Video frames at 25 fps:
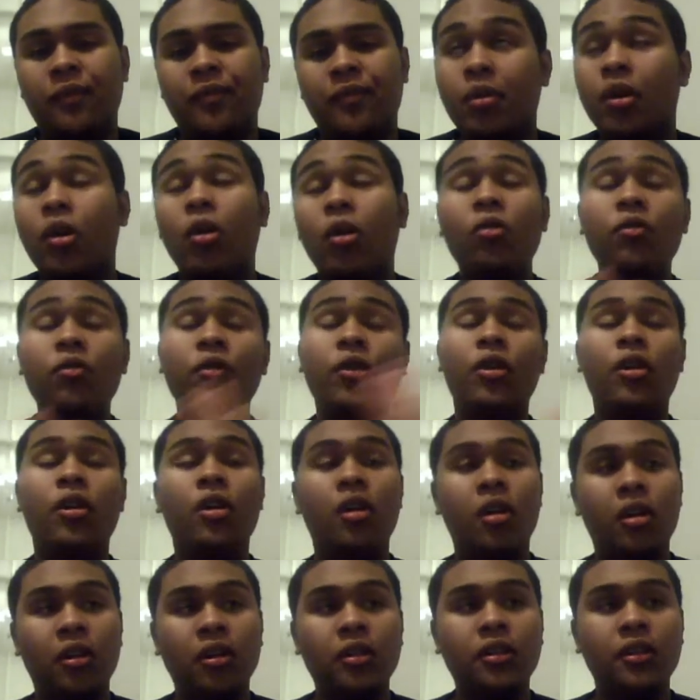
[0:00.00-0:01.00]
But
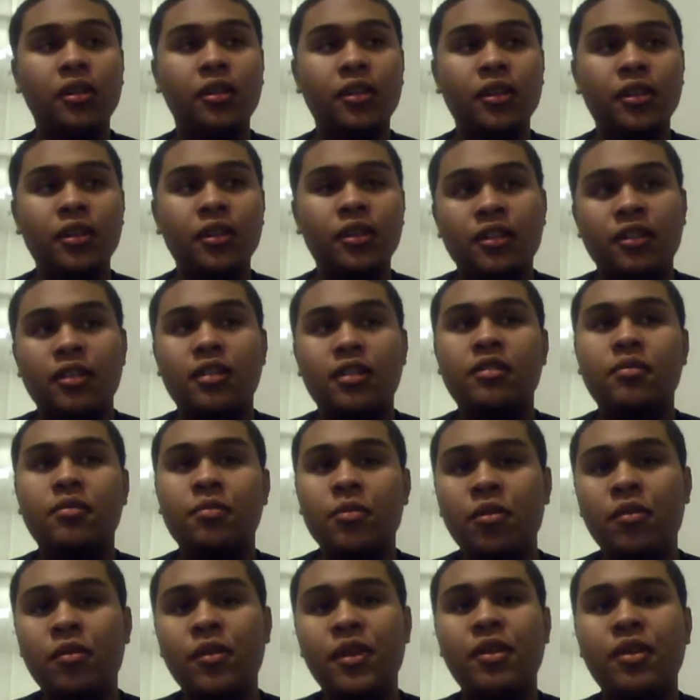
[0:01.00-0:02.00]
overall, this
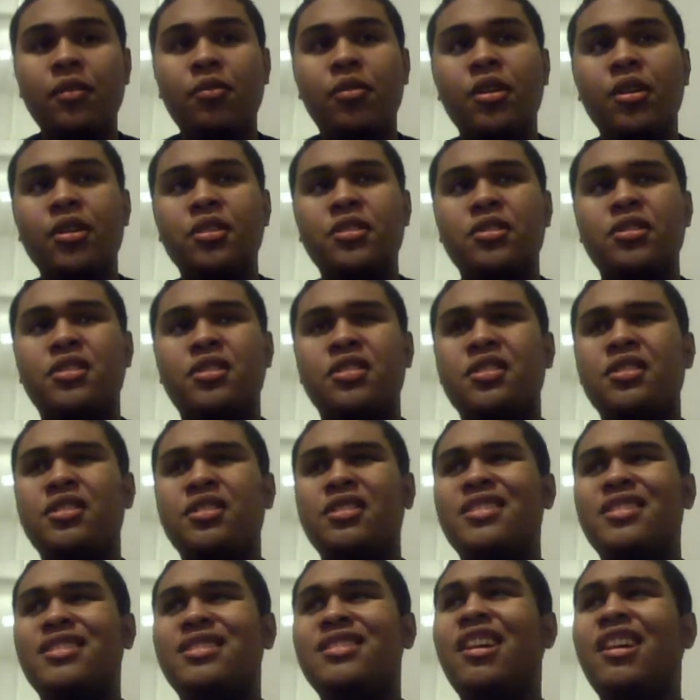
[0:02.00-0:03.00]
movie was
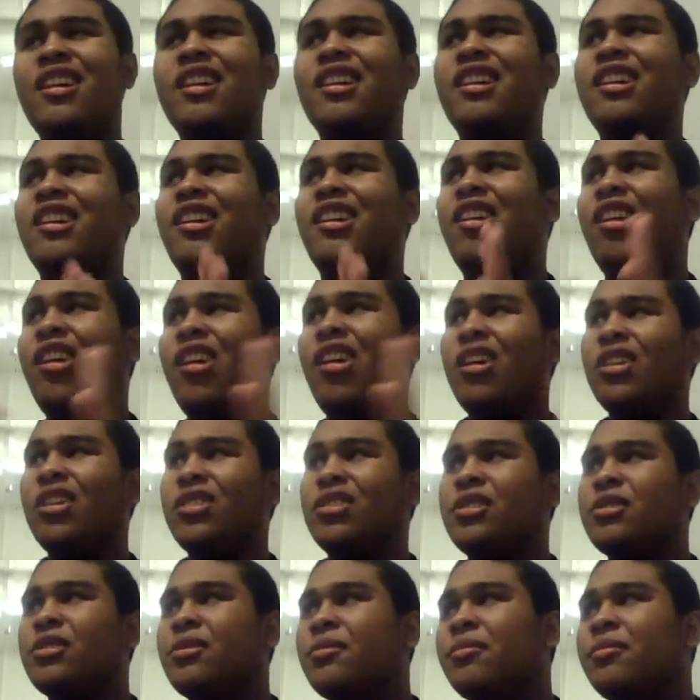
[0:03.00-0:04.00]
not an
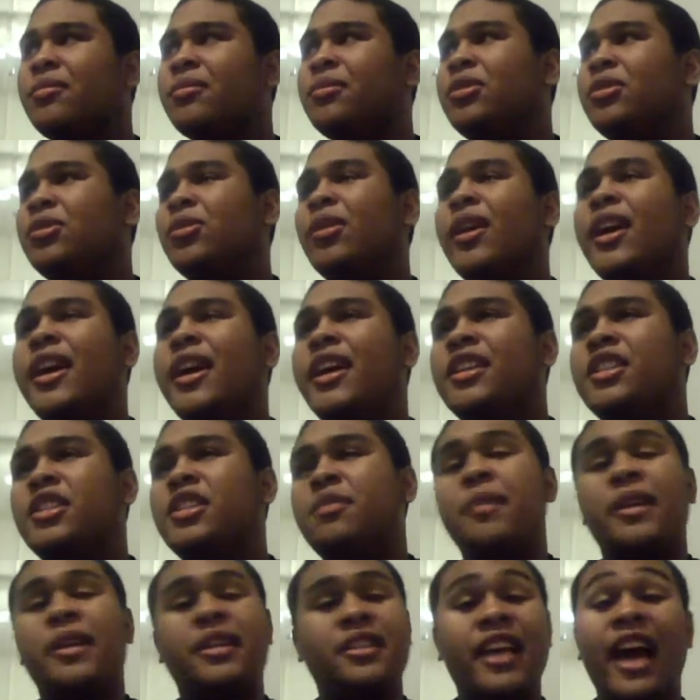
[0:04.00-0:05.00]
awesome, great,
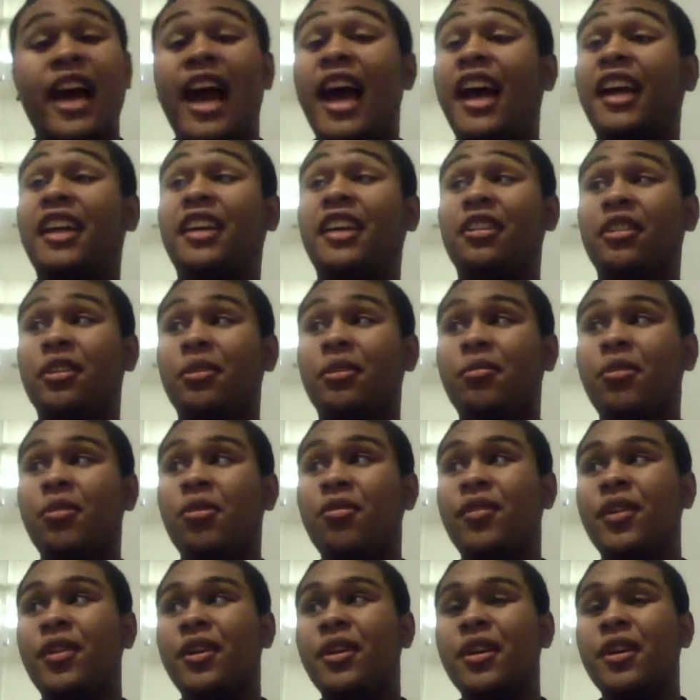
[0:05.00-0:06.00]
spectacular
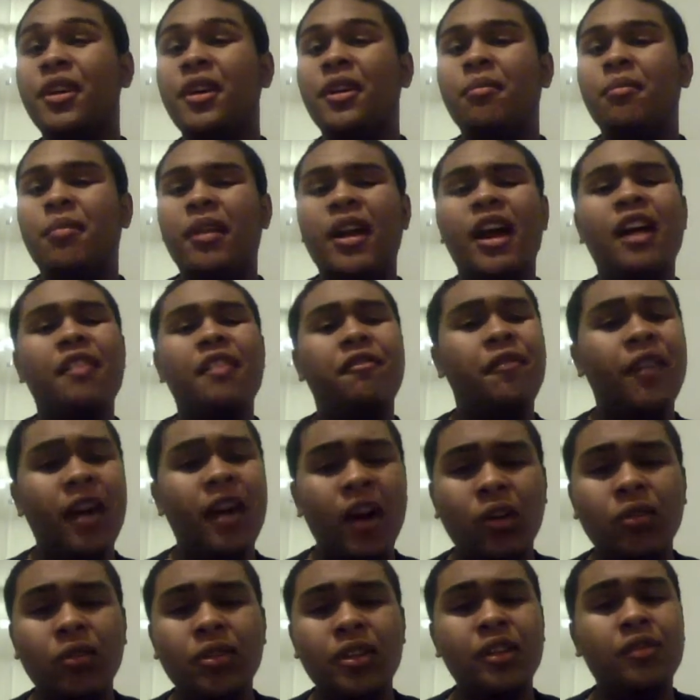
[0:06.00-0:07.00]
movie, but I
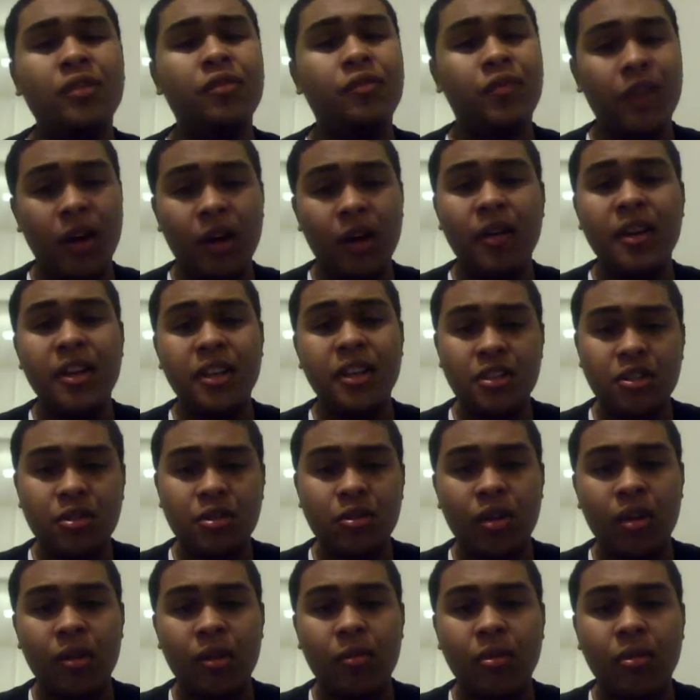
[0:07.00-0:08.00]
found it very
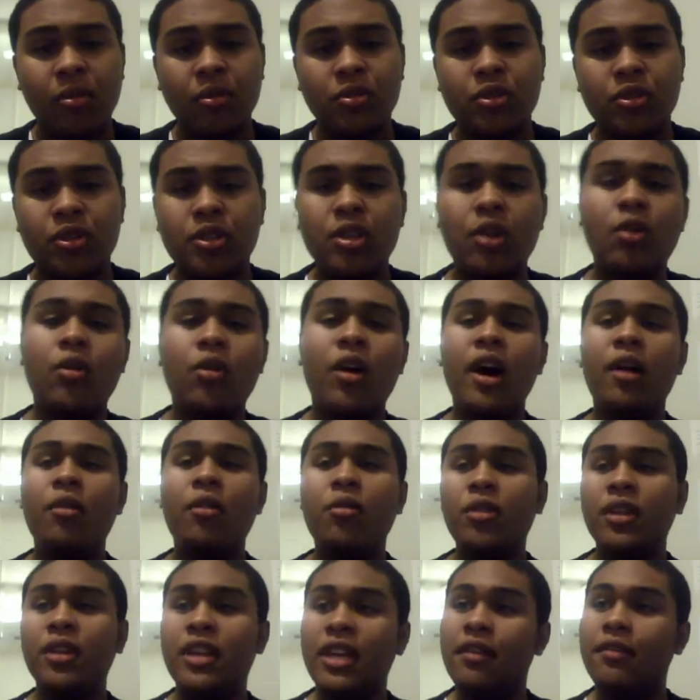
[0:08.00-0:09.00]
enjoyable, so I
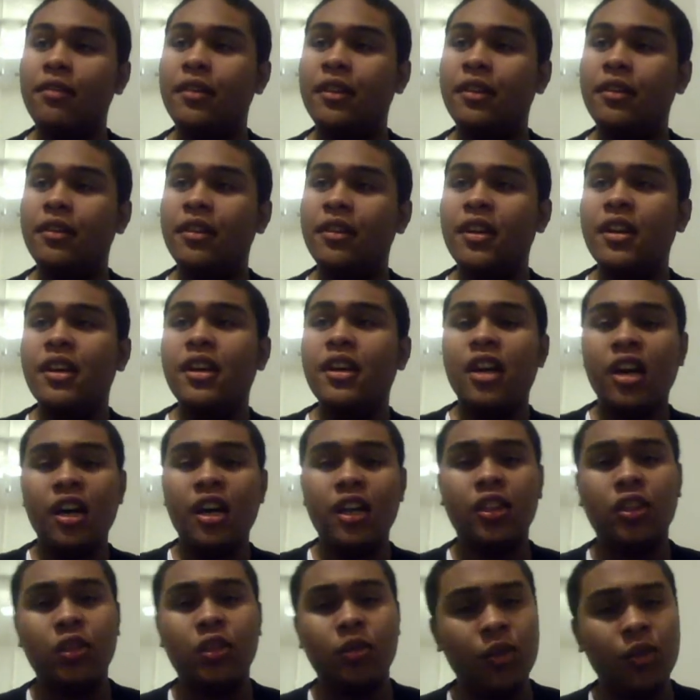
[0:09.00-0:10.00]
will give it
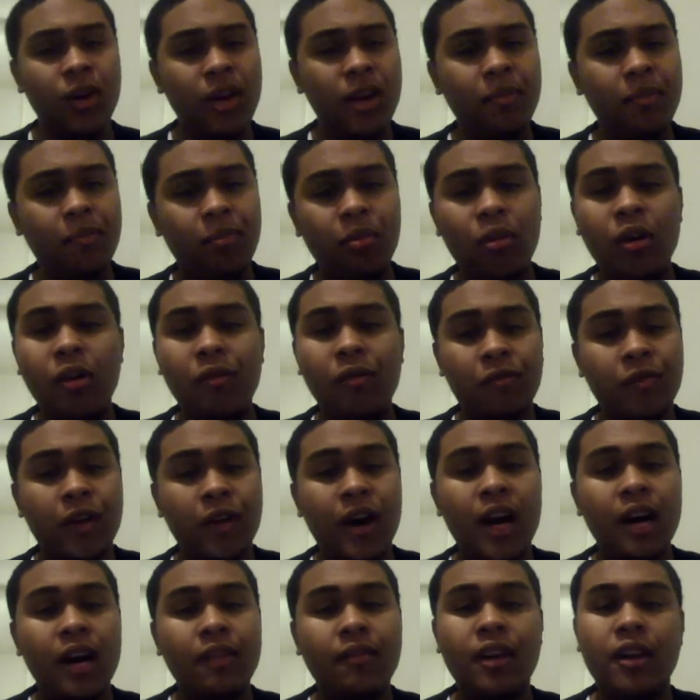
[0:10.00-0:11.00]
a 3.5
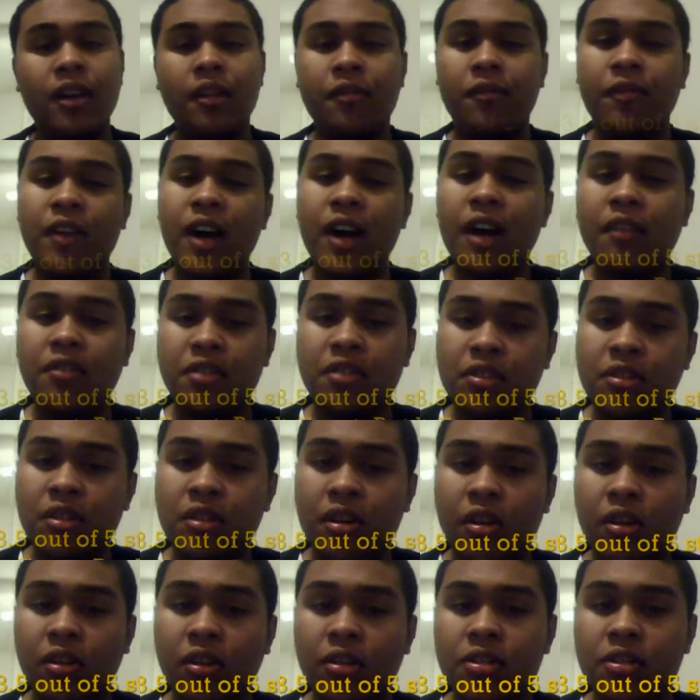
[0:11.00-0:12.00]
out of 5
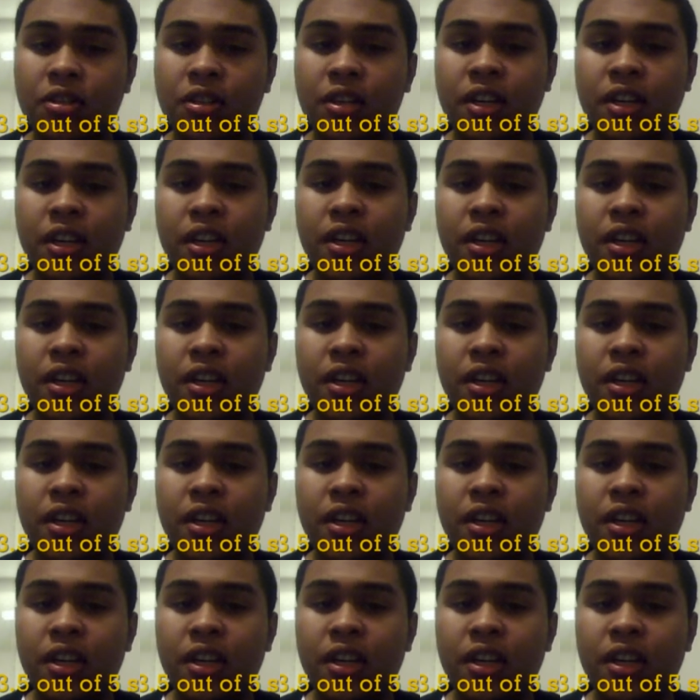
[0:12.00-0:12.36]
stars.